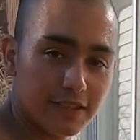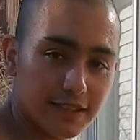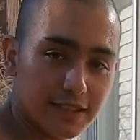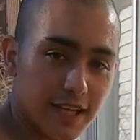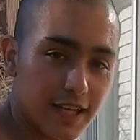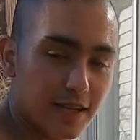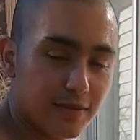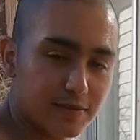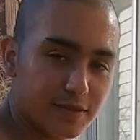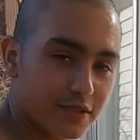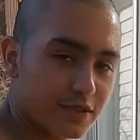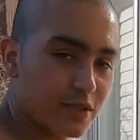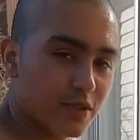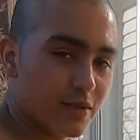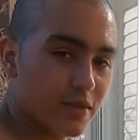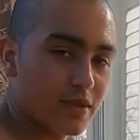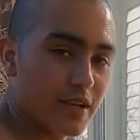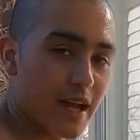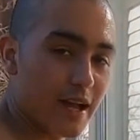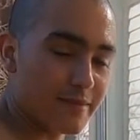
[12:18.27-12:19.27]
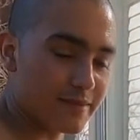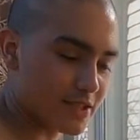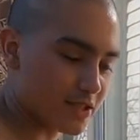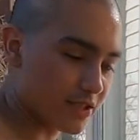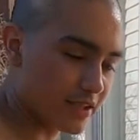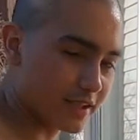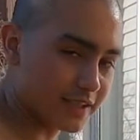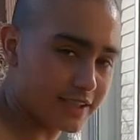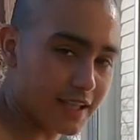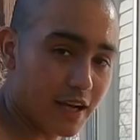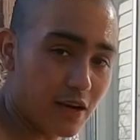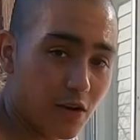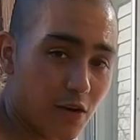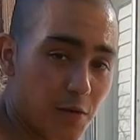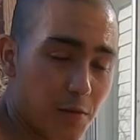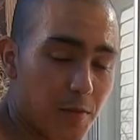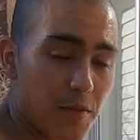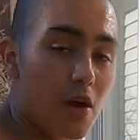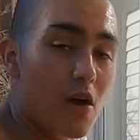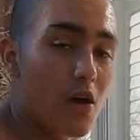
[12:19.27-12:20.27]
a setup to do hamstrings at
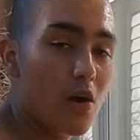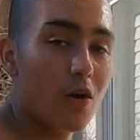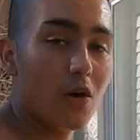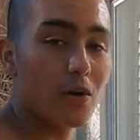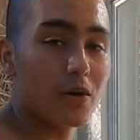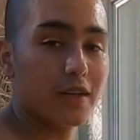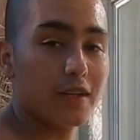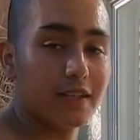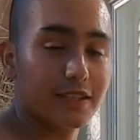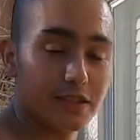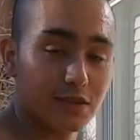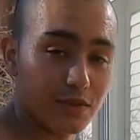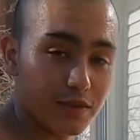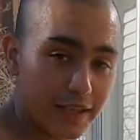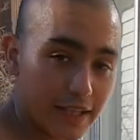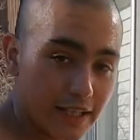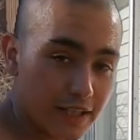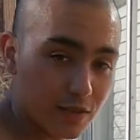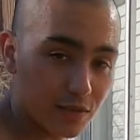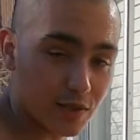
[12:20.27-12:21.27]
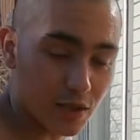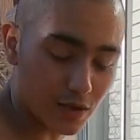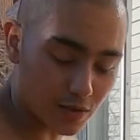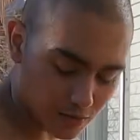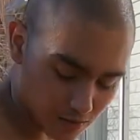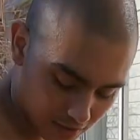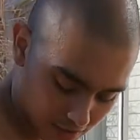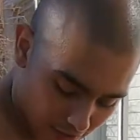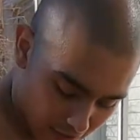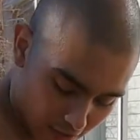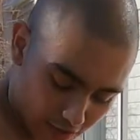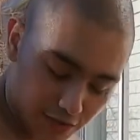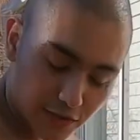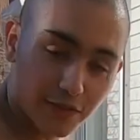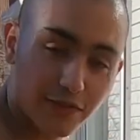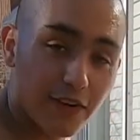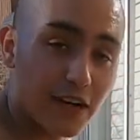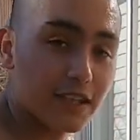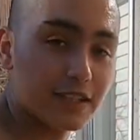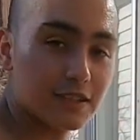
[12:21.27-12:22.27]
home, or at least you think you don't. You
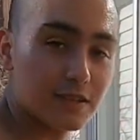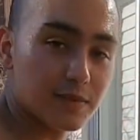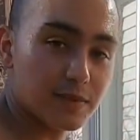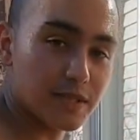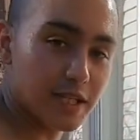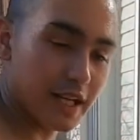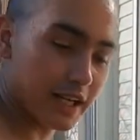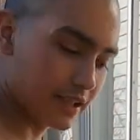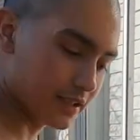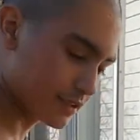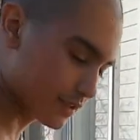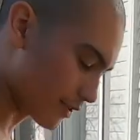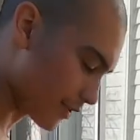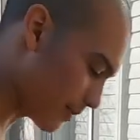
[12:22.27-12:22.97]
find some chains